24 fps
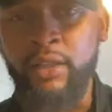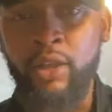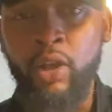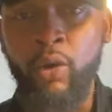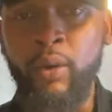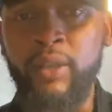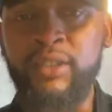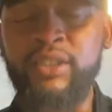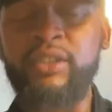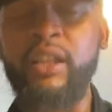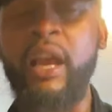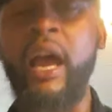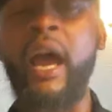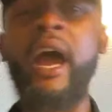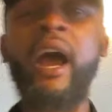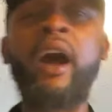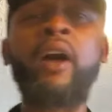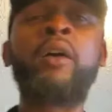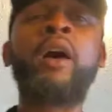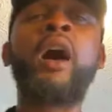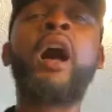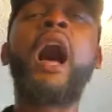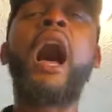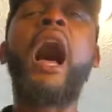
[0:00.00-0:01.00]
Louis
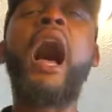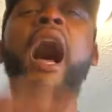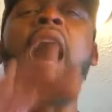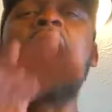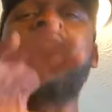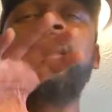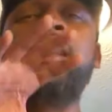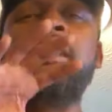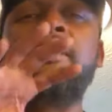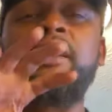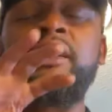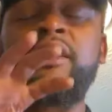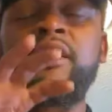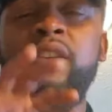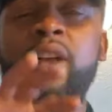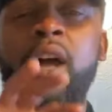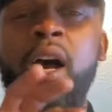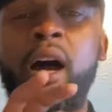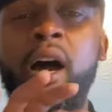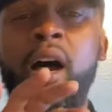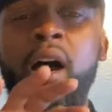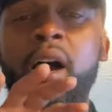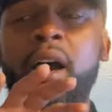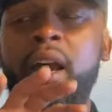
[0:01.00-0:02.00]
style, I'll get this,
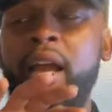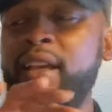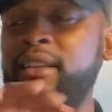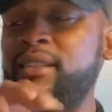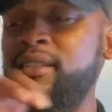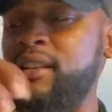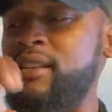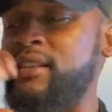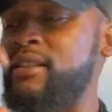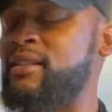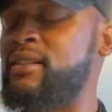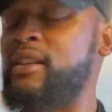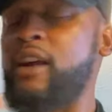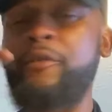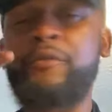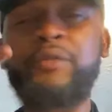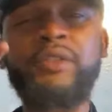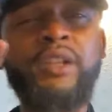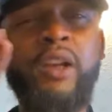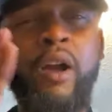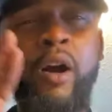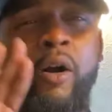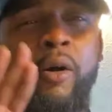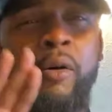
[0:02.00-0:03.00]
this stuff is
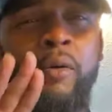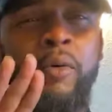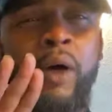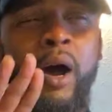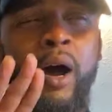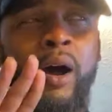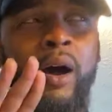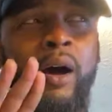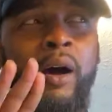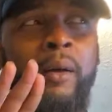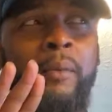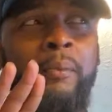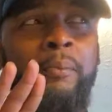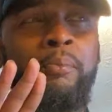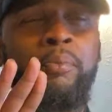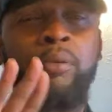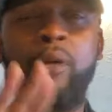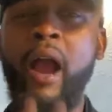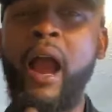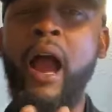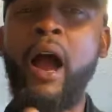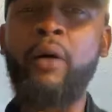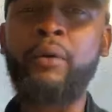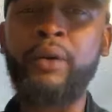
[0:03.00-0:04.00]
called
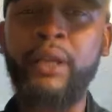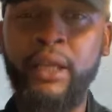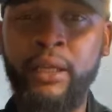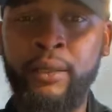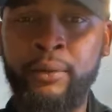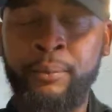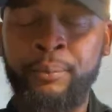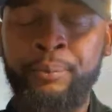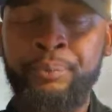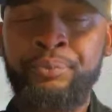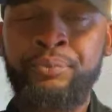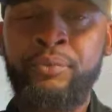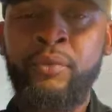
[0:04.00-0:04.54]
browning.